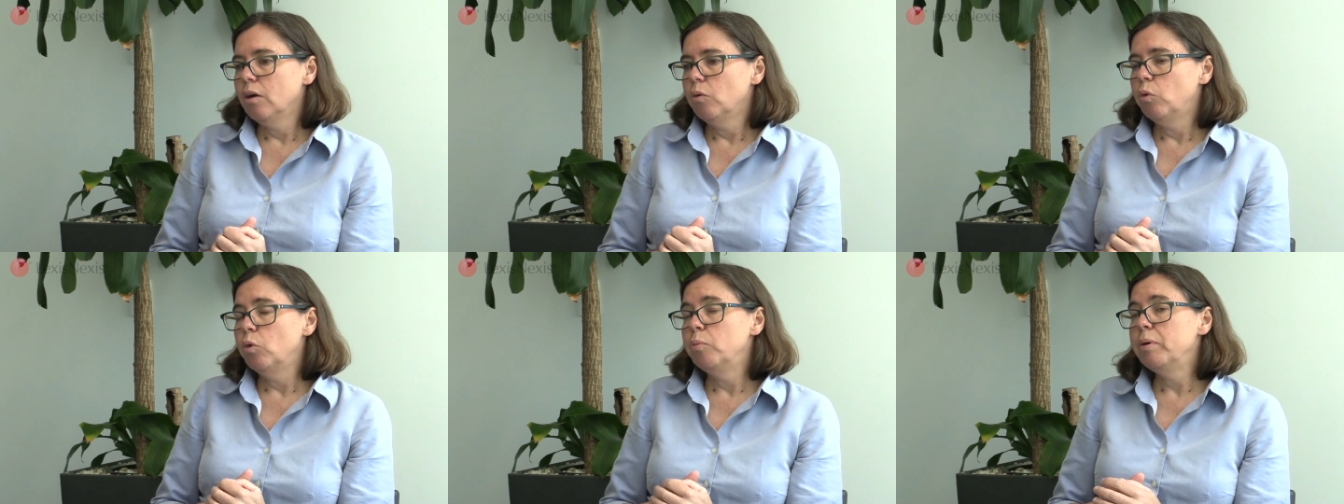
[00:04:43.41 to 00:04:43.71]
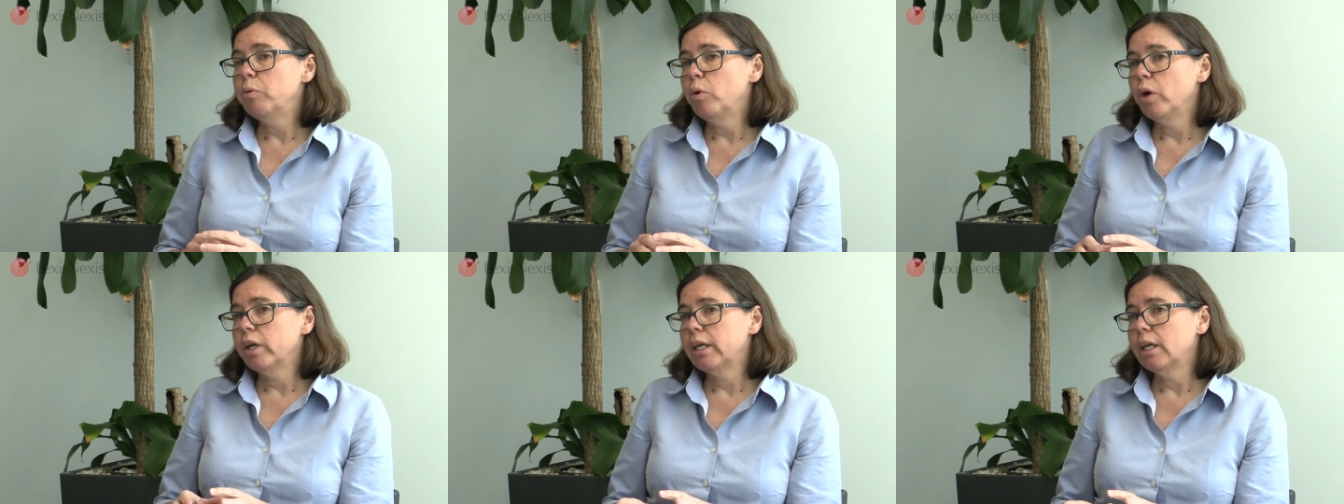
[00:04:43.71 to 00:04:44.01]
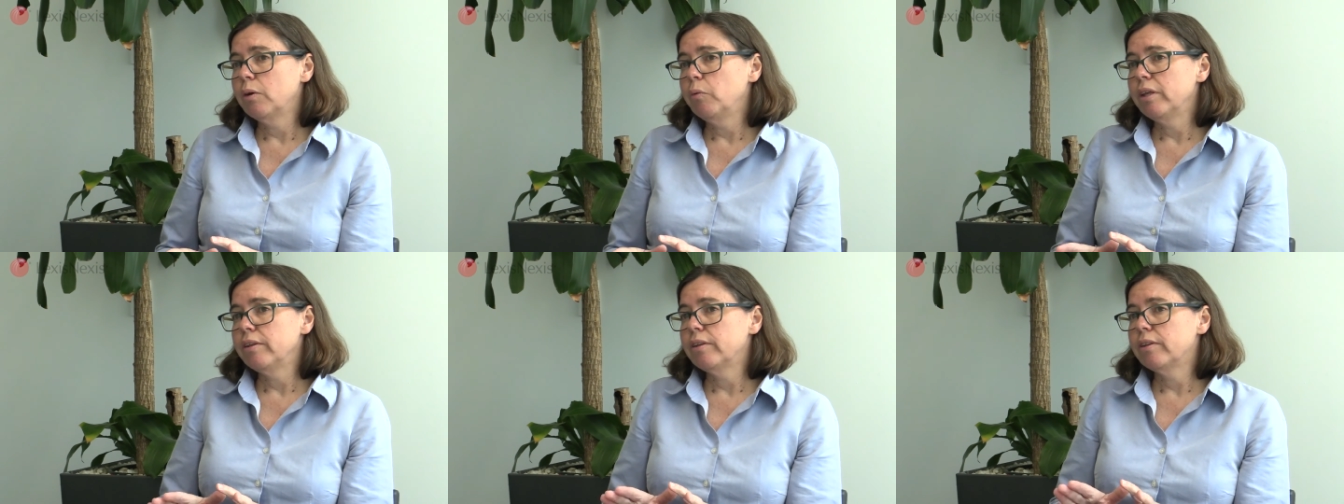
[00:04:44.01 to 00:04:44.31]
we'll be
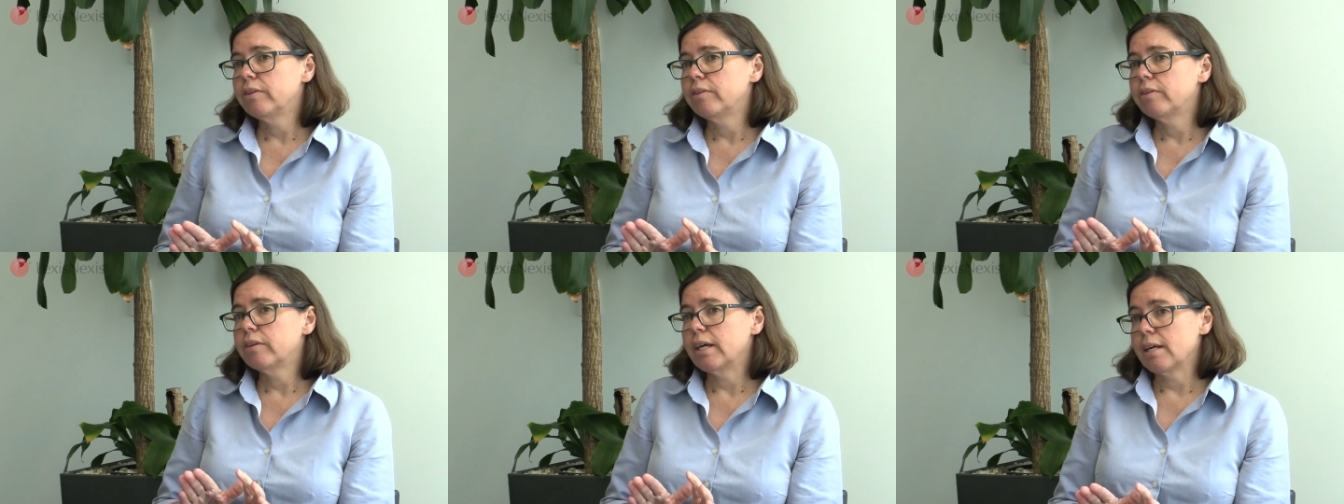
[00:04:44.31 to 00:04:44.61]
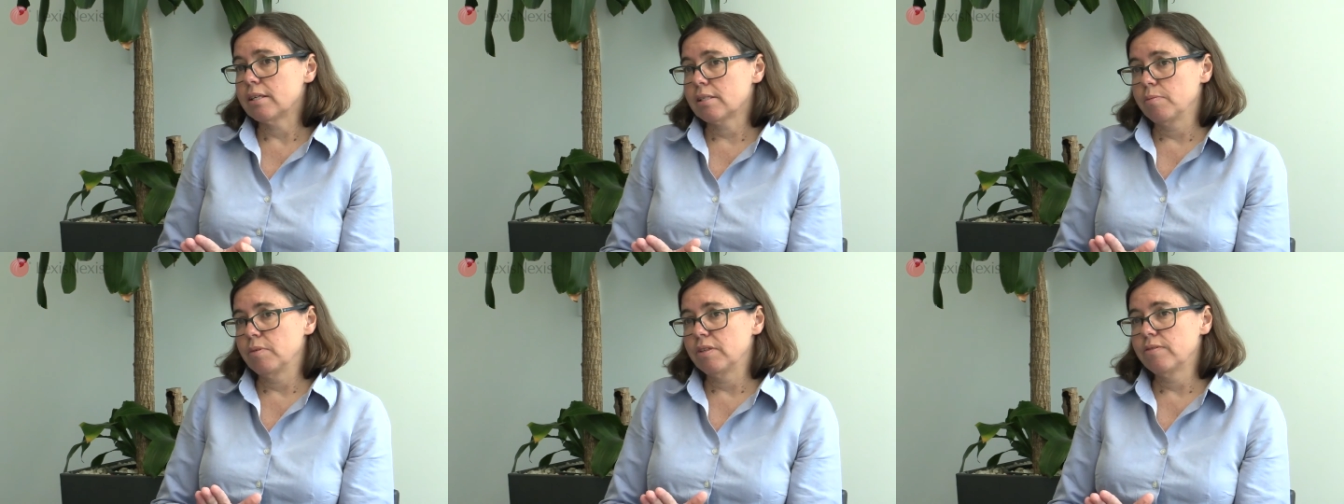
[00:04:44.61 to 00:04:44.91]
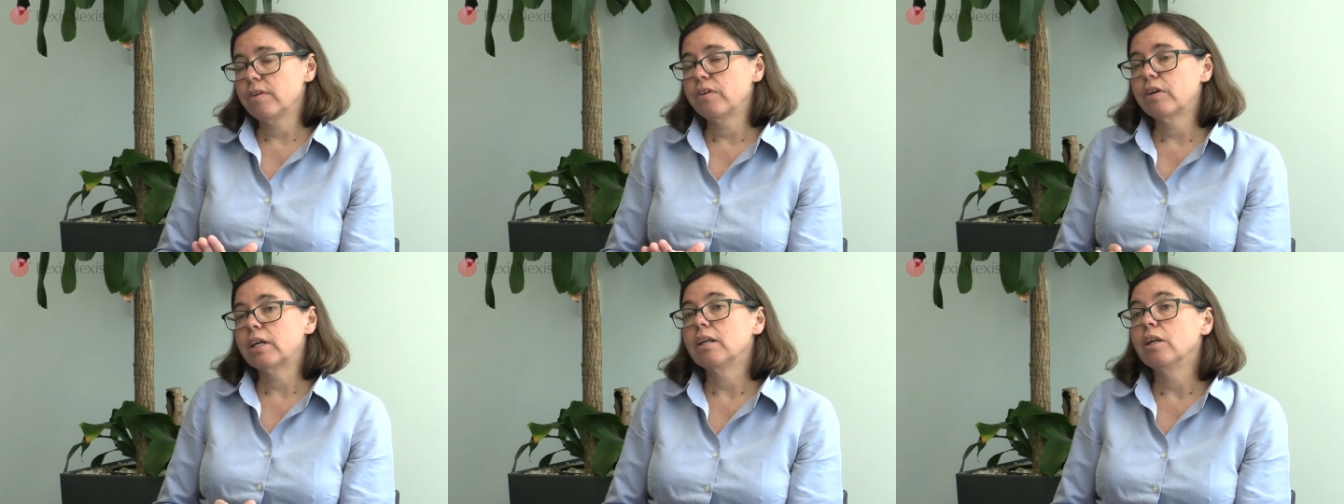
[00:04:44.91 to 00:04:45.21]
working with customers
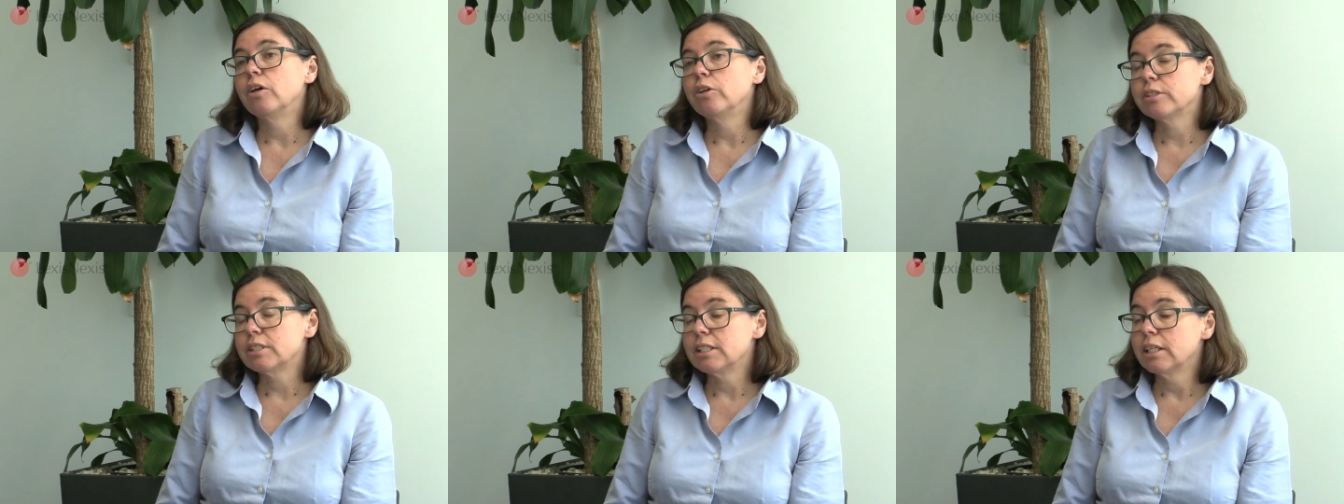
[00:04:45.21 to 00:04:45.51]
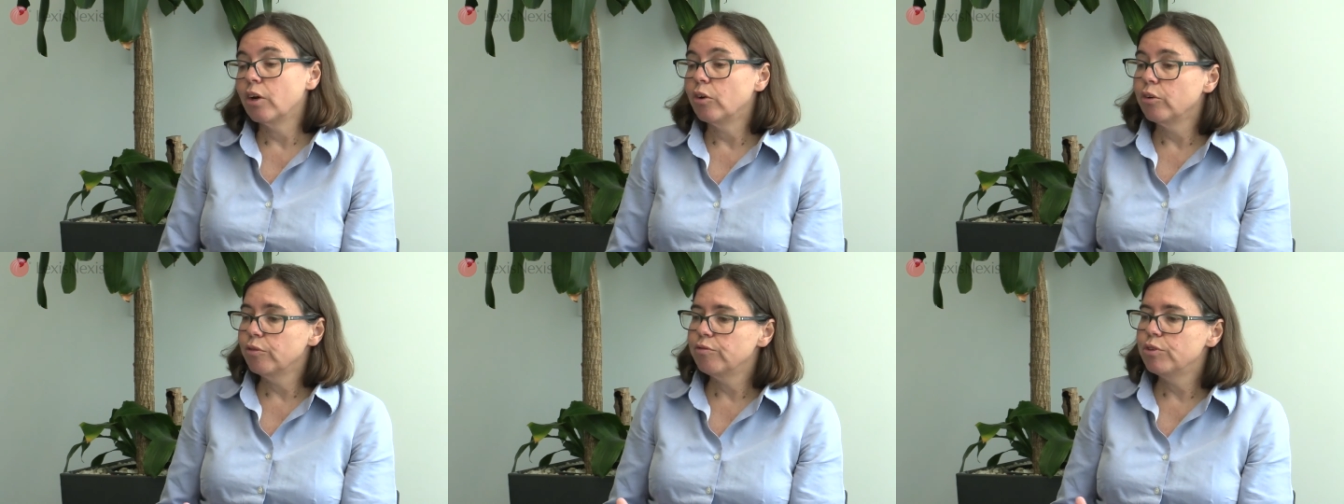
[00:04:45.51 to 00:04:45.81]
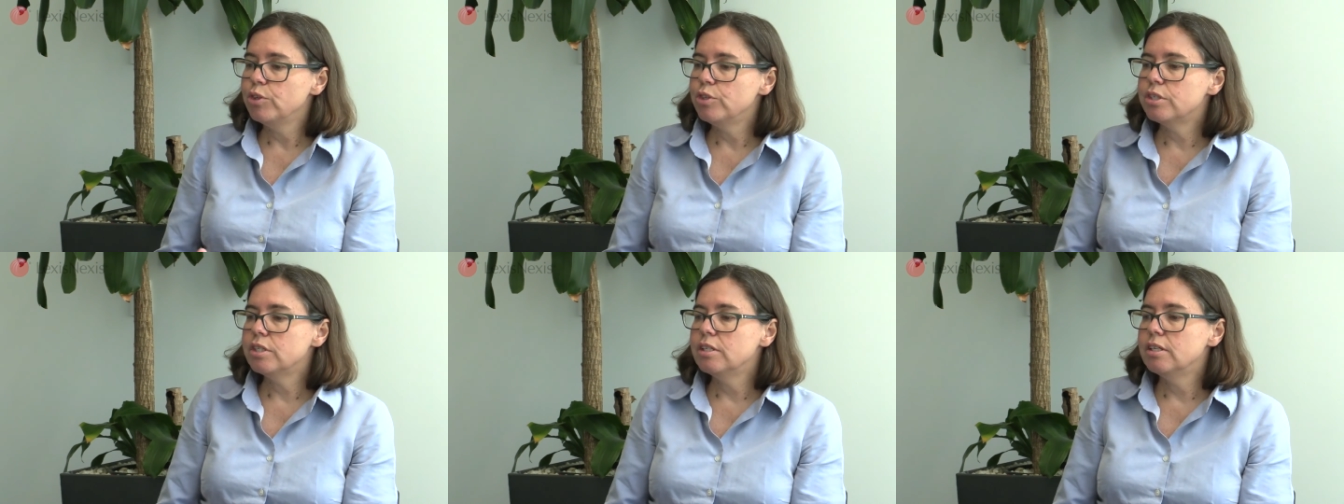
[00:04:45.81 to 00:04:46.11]
very closely on
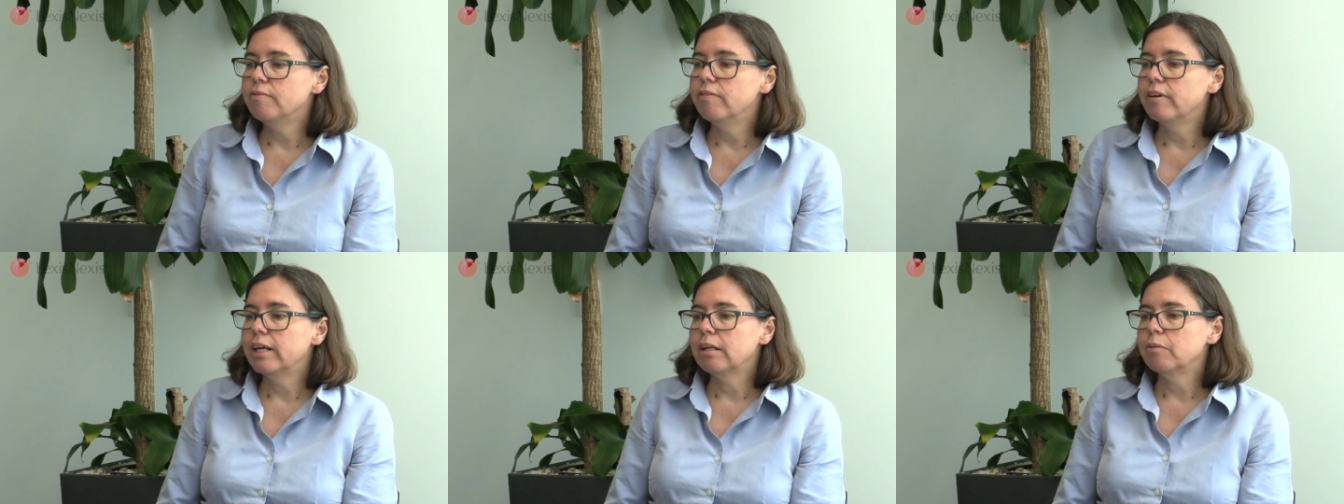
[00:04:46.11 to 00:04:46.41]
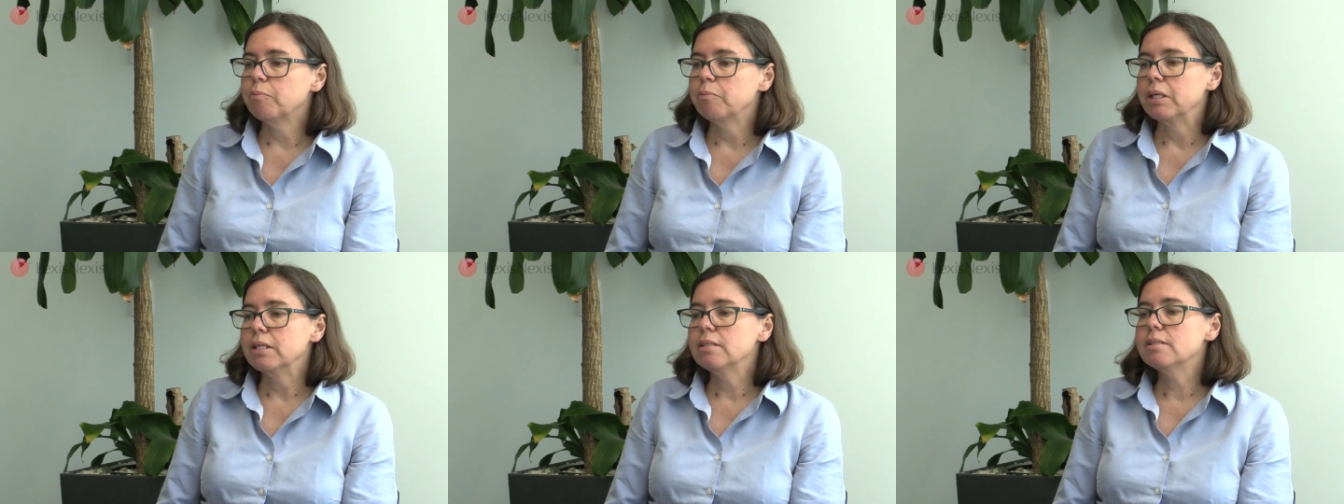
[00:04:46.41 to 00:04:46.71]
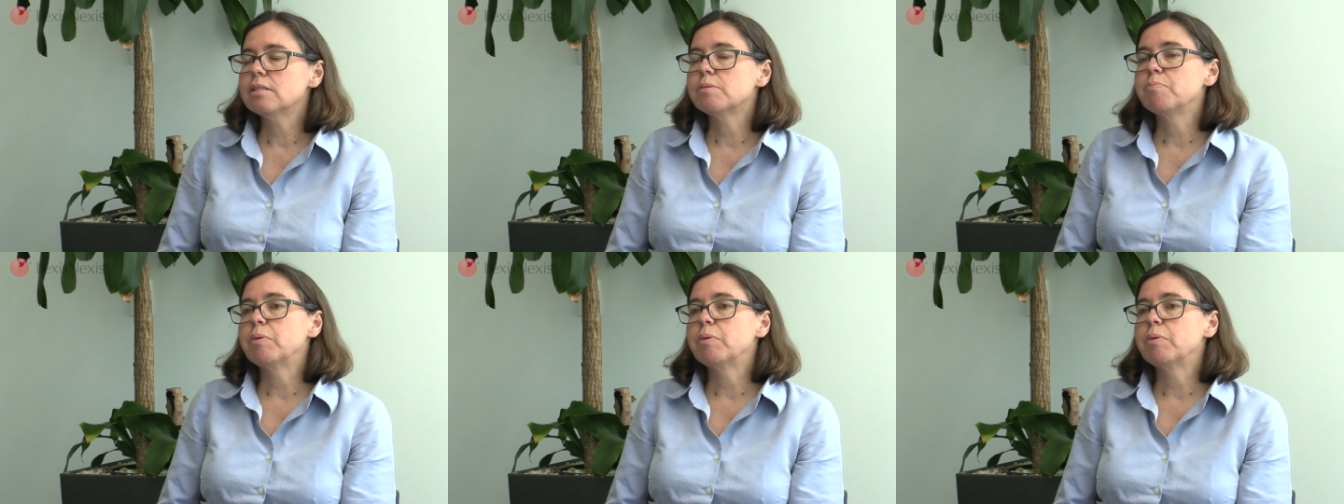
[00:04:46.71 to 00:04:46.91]
future developments,